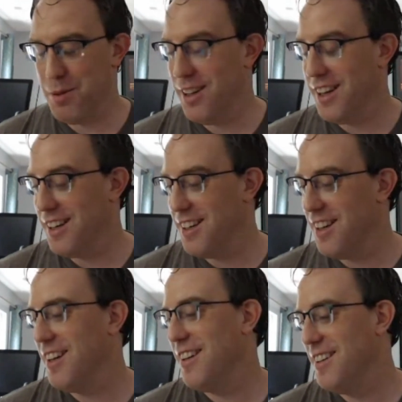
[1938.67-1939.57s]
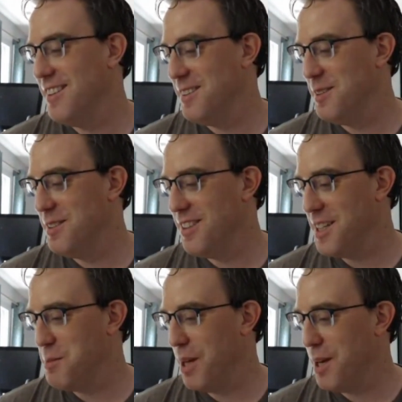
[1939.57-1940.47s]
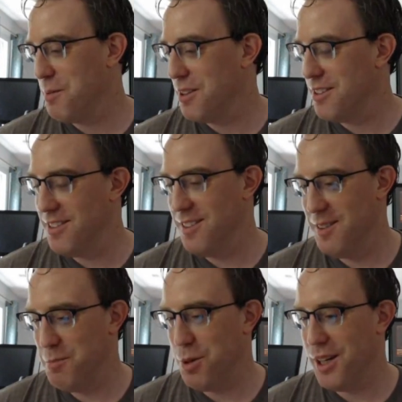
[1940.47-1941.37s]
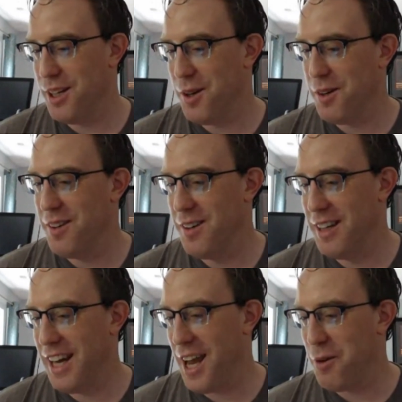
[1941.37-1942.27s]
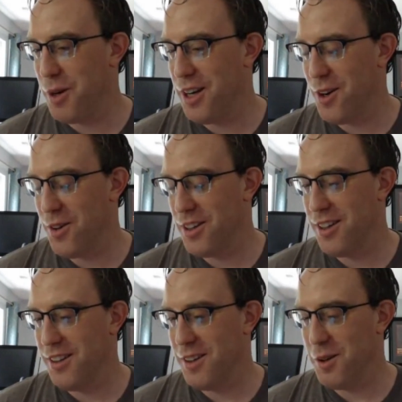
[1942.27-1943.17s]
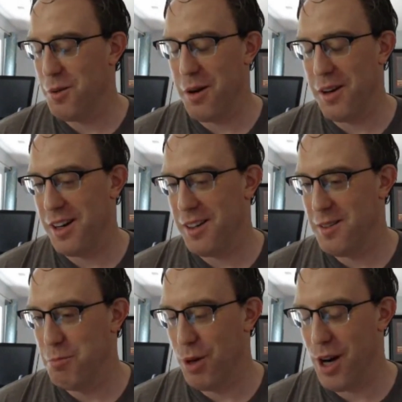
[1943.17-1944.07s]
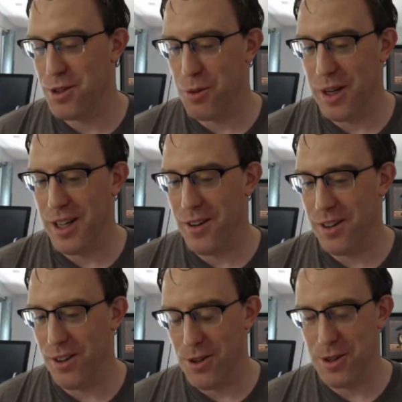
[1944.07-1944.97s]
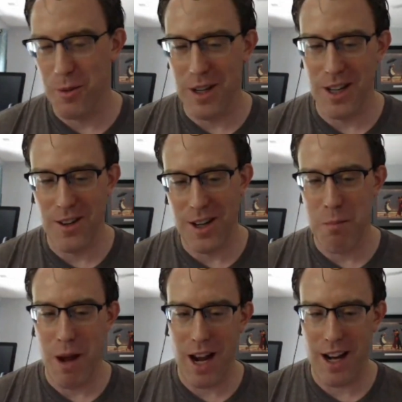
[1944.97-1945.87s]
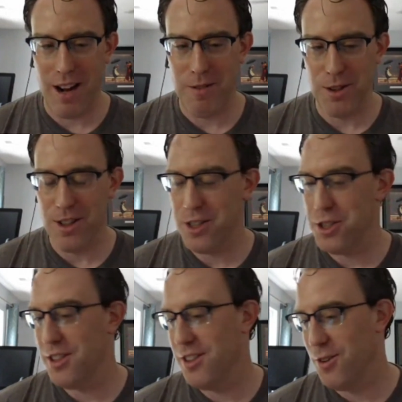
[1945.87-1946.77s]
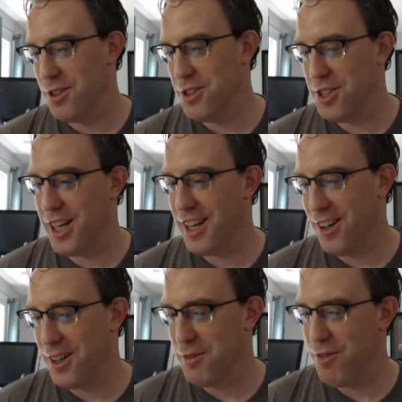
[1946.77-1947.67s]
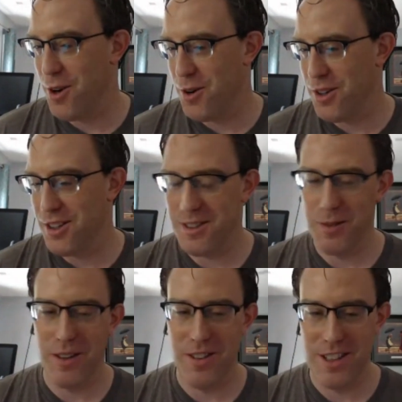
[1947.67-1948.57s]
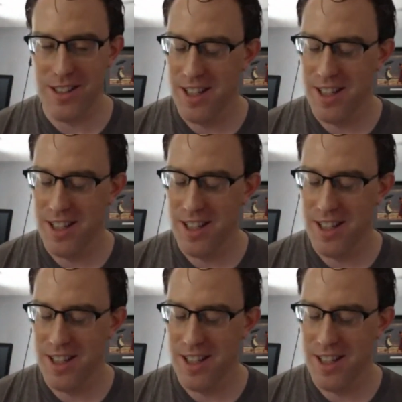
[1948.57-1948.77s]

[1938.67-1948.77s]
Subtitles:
And it's nice to be able to put it in a CAD window and go in a browser window and close the window and come back after lunch, or check it on your phone or whatever it is.